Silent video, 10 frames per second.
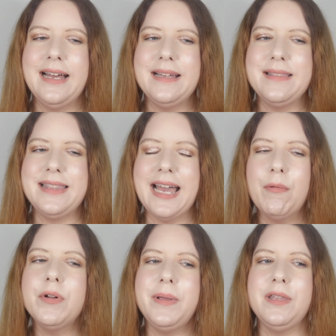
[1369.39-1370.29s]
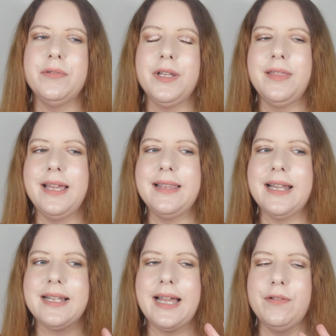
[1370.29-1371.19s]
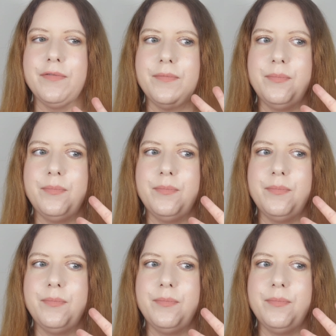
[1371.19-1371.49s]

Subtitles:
That would be the one thing that kind of